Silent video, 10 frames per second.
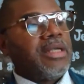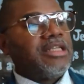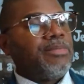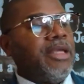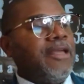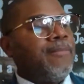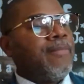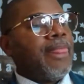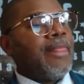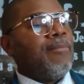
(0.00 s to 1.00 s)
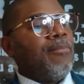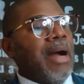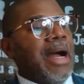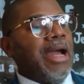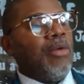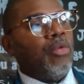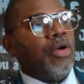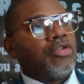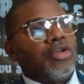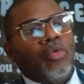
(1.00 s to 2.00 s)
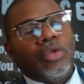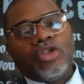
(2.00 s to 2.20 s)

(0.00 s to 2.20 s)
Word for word: and speak my words only.